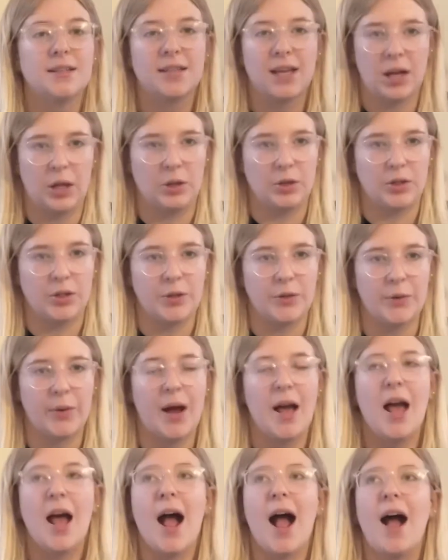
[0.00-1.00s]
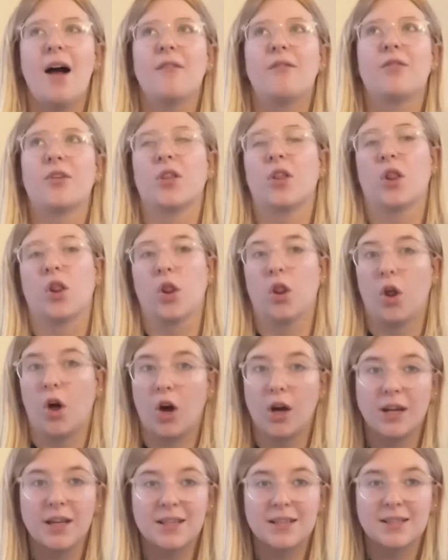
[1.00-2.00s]
tell you, for the
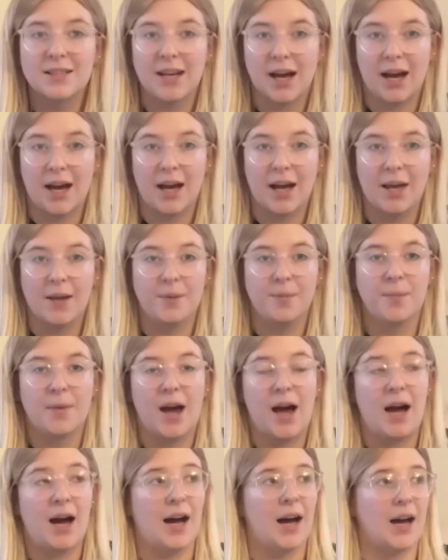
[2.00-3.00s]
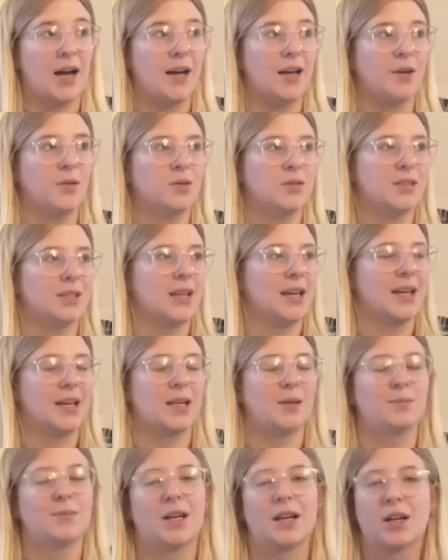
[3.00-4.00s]
longest time, I was like,
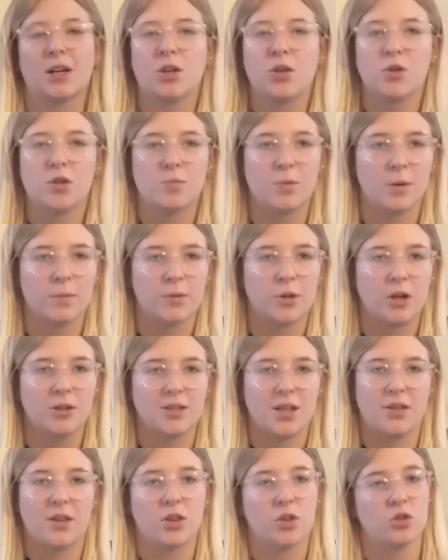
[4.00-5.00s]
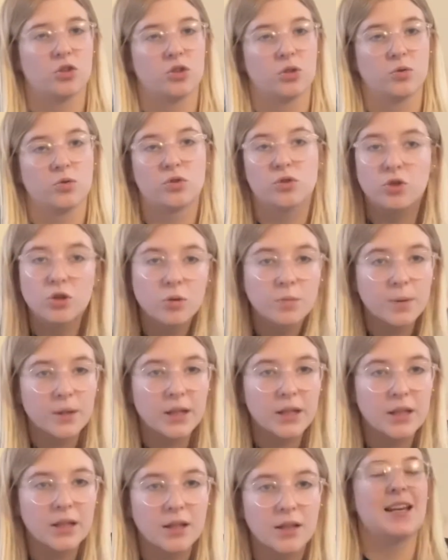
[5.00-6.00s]
I'm not going to use burp cloths. I think they're so
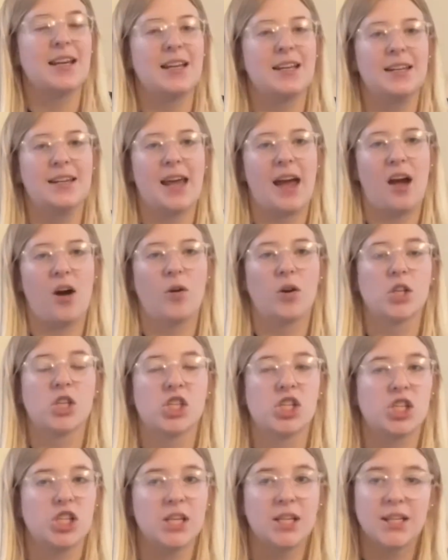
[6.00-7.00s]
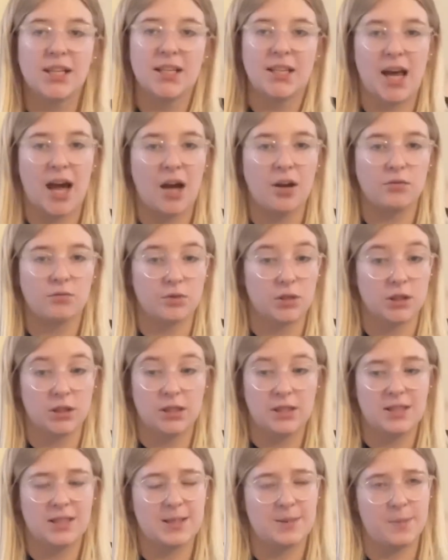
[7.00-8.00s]
stupid. Now, she did not
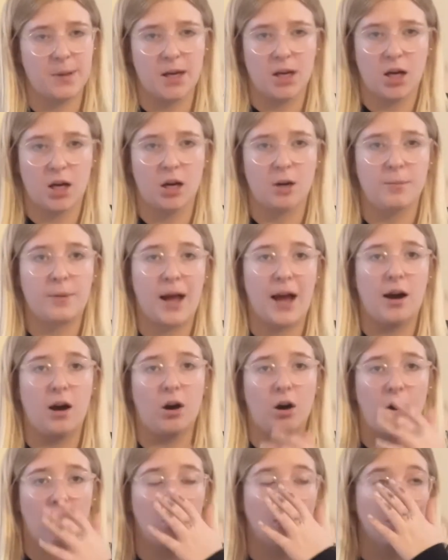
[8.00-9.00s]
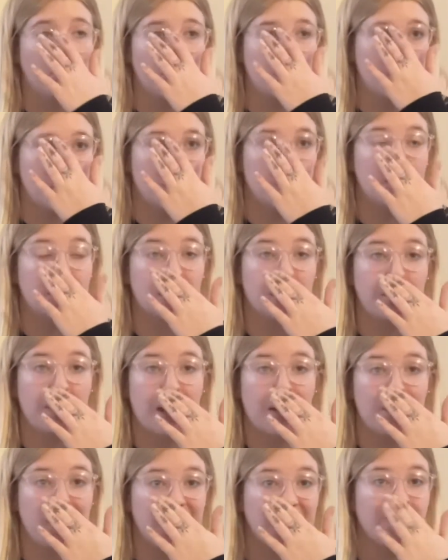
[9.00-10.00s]
really spit up at all when she was a
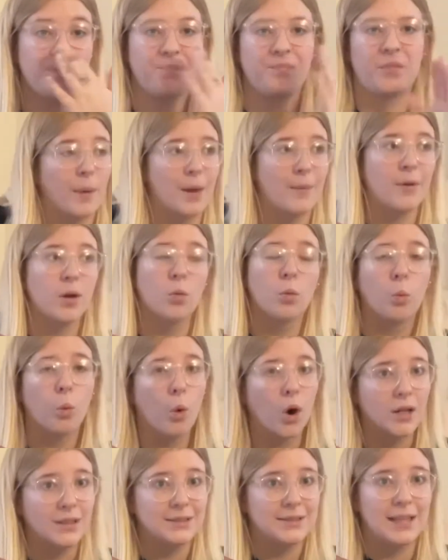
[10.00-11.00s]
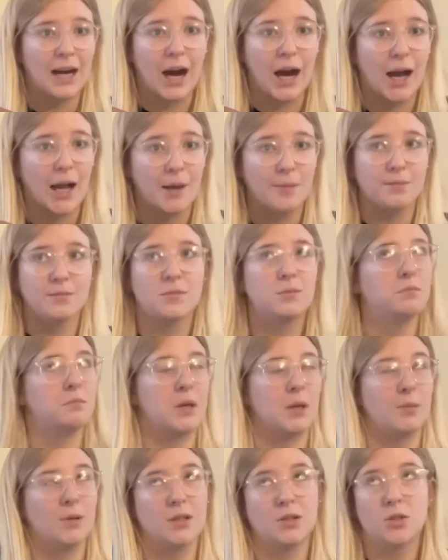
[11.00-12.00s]
baby. Maybe 1 time,
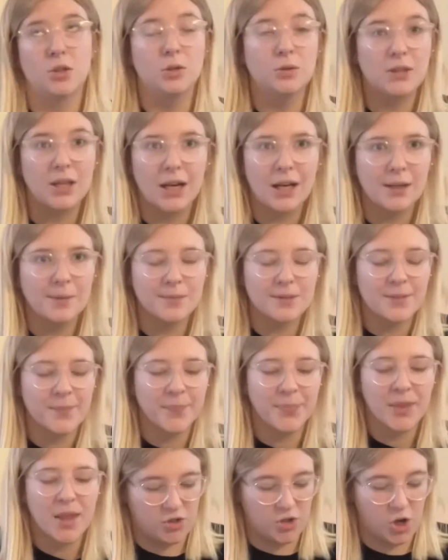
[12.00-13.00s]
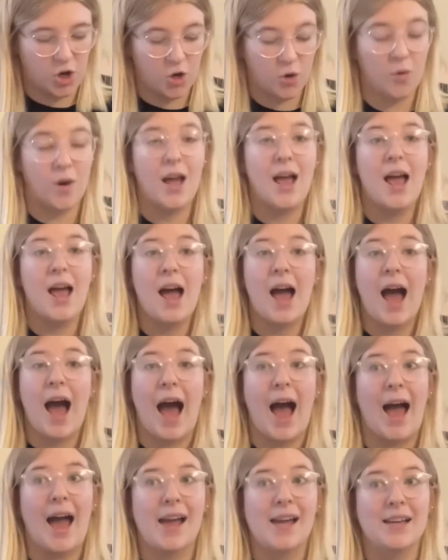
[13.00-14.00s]
maybe 2 times. So
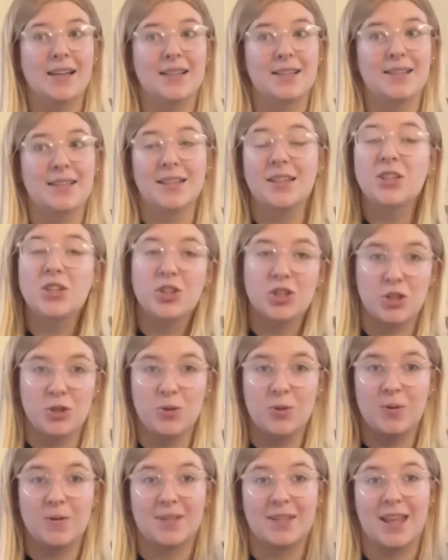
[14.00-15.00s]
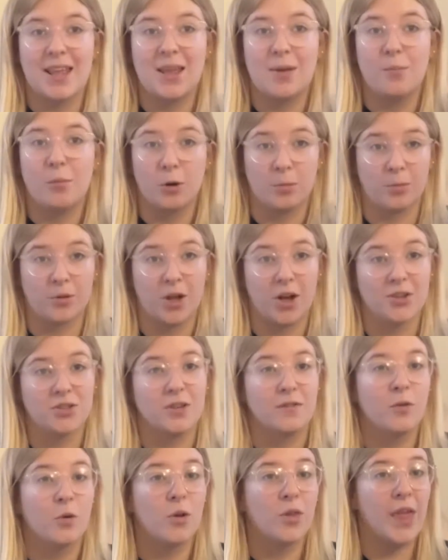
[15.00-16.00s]
I didn't use burp cloths
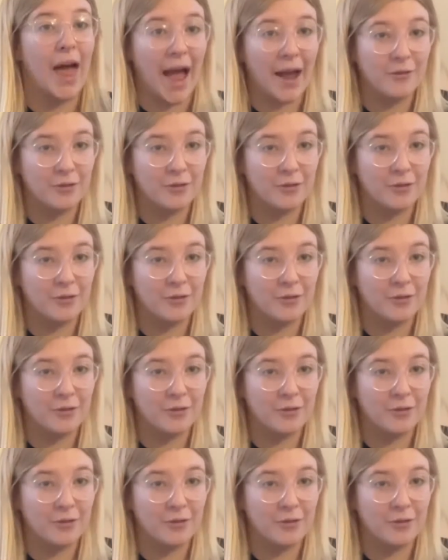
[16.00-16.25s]
for that